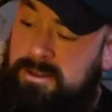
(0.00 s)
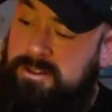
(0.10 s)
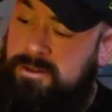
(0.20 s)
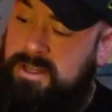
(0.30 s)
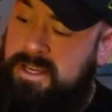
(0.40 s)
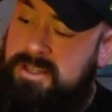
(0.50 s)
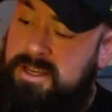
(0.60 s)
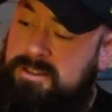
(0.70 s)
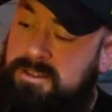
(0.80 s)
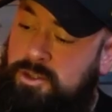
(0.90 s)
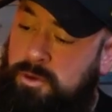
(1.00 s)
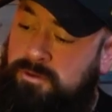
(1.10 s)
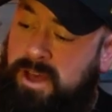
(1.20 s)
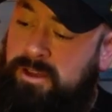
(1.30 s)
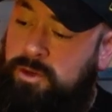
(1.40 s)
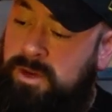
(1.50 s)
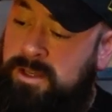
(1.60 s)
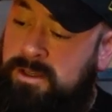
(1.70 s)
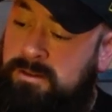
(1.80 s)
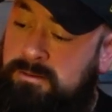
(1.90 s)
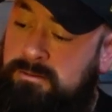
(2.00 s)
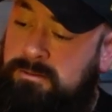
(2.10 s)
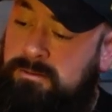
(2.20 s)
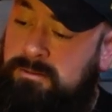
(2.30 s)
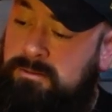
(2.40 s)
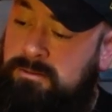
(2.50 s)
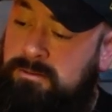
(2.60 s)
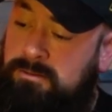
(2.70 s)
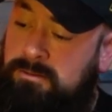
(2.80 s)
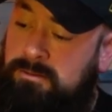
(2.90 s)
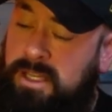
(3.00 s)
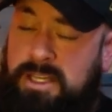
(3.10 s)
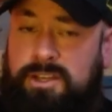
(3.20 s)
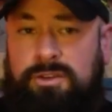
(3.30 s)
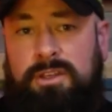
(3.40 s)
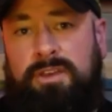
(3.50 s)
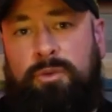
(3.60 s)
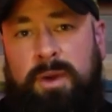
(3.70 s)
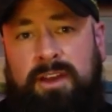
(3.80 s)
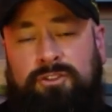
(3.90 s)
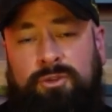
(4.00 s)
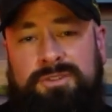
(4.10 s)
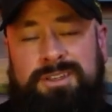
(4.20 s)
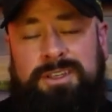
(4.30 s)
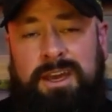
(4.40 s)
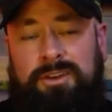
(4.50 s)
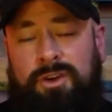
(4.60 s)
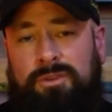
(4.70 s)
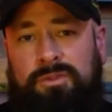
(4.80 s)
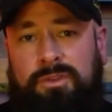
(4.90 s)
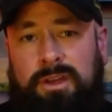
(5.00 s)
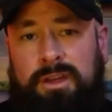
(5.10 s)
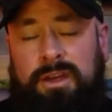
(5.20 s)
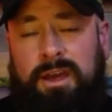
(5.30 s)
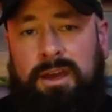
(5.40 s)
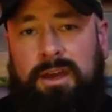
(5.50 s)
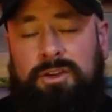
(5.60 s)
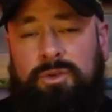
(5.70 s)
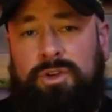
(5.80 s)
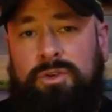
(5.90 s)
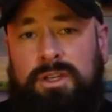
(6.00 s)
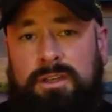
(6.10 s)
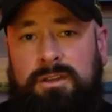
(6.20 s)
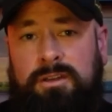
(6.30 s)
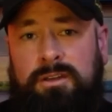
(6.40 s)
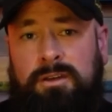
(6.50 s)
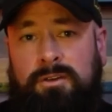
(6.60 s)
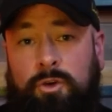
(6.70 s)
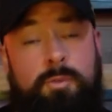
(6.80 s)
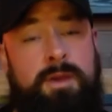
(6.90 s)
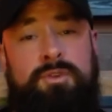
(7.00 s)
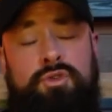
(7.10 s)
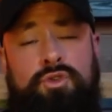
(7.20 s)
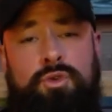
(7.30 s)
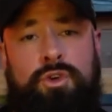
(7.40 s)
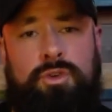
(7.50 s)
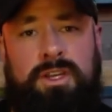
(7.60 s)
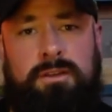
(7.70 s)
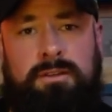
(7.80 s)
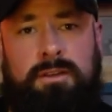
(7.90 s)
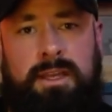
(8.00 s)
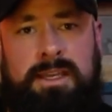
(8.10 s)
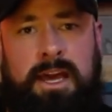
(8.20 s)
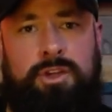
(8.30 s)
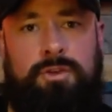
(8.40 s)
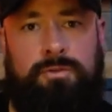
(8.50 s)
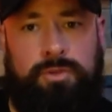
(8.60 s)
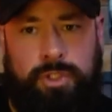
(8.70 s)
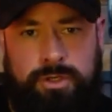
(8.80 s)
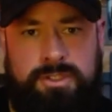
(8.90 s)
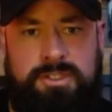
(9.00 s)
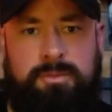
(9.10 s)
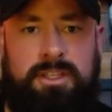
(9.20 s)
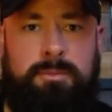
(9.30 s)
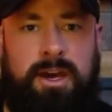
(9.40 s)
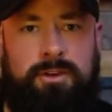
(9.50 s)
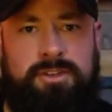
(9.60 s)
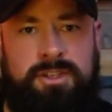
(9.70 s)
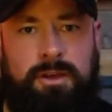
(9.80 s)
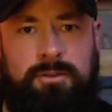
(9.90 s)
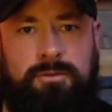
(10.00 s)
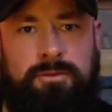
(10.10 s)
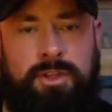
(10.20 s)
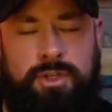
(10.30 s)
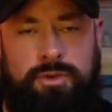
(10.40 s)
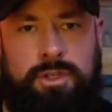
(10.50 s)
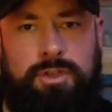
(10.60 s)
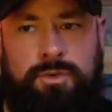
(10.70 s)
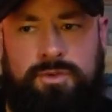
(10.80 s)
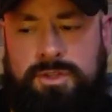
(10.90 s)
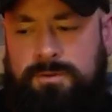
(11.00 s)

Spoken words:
you dissect it, you evaluate it, and then you can give it back to them and say, yeah, no, I don't agree. Or maybe you do agree. And now you've learned something about yourself that you can use in the